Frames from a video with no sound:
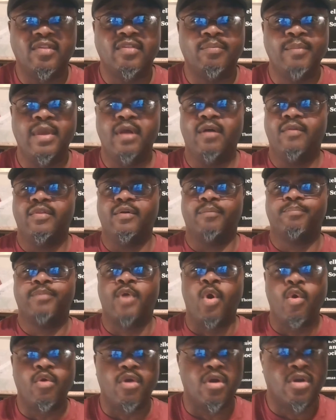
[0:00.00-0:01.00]
smell the
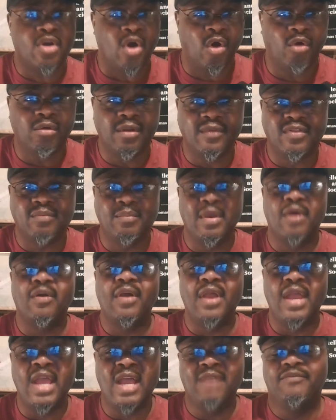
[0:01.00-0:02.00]
Coca-Cola,
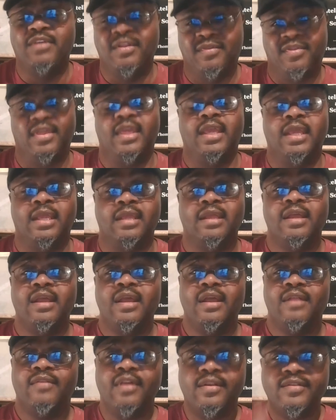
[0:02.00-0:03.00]
smell everything.
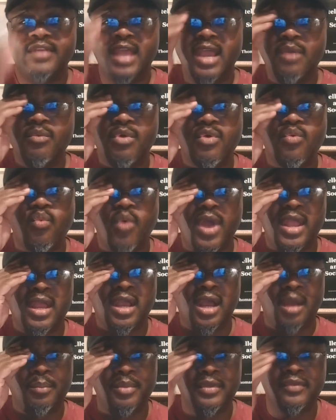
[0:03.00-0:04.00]
That they will
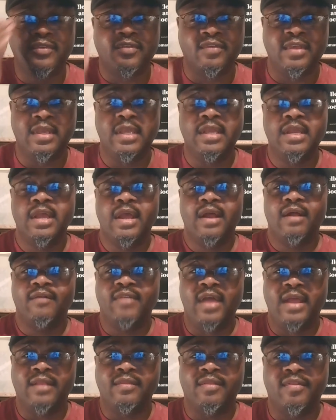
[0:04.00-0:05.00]
wake up and see
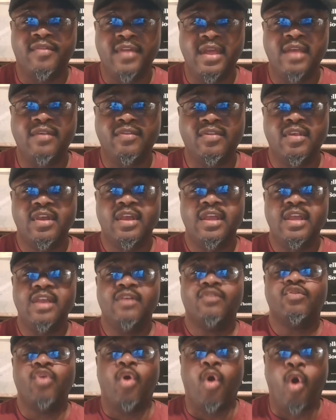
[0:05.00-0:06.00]
that this
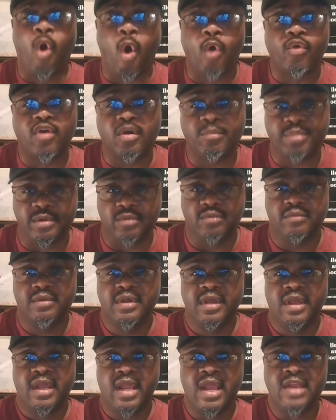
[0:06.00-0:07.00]
is horrible
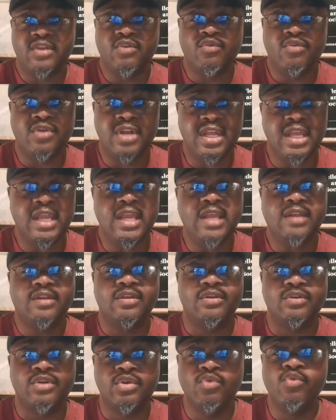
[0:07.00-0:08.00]
and you need
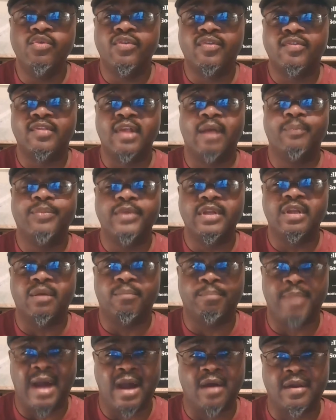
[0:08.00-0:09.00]
to do something
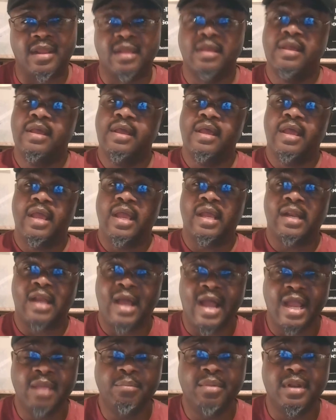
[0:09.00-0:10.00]
about it. And
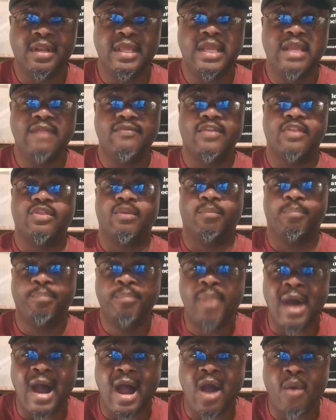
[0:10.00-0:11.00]
I believe that the
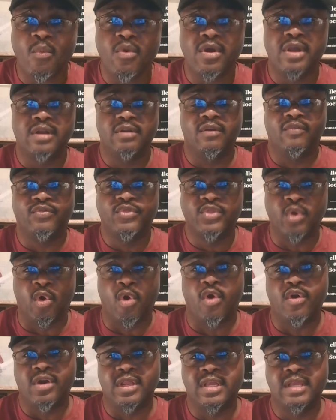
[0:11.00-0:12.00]
power and
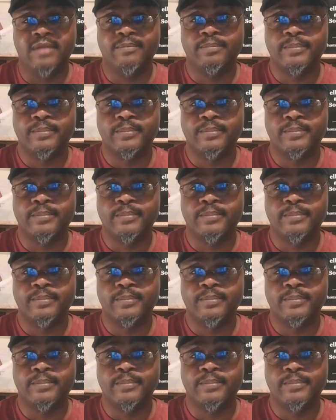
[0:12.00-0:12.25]
authority